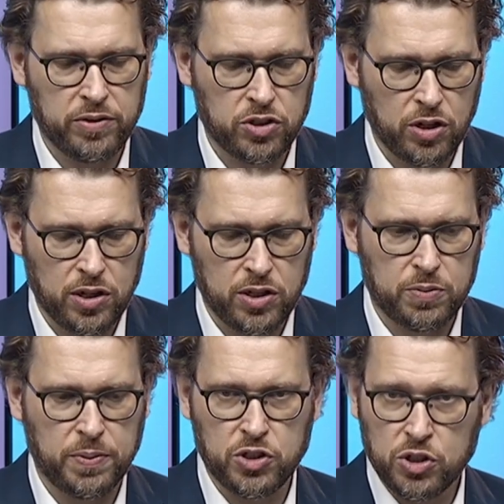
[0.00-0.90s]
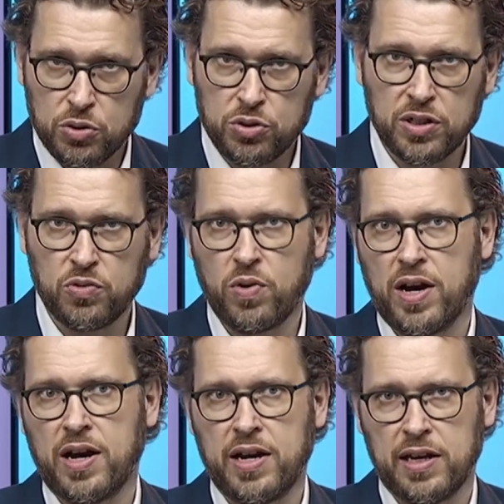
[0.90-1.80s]
results, but use it
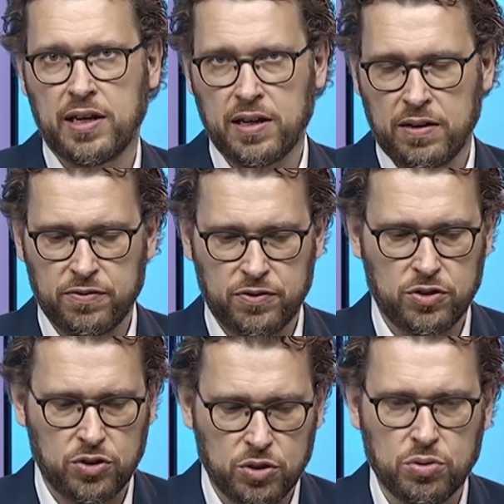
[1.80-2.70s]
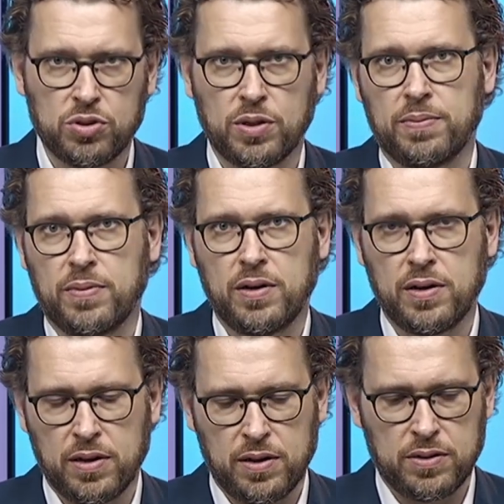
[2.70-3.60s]
where it gives you some
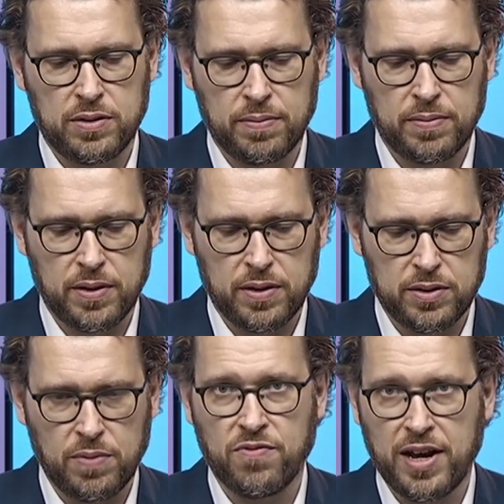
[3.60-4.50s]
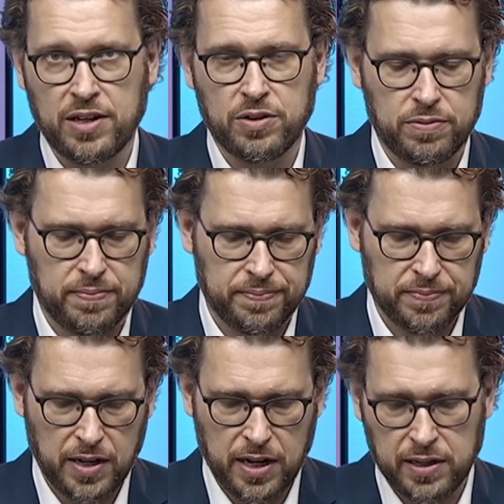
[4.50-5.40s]
value,
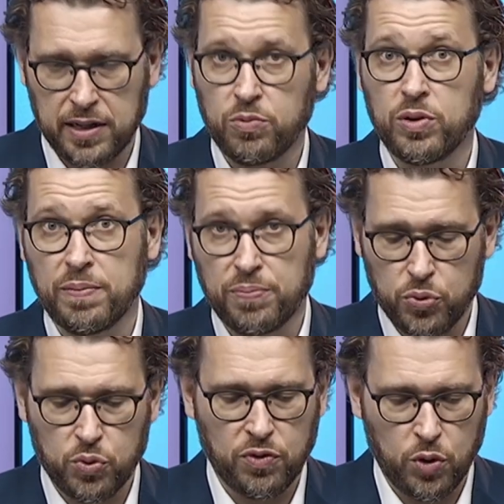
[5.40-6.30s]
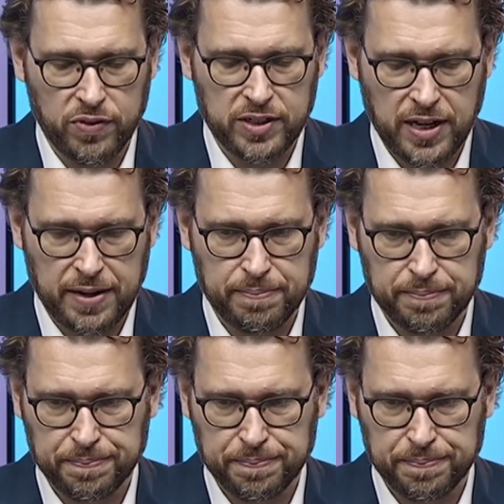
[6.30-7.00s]
and then it will improve over time.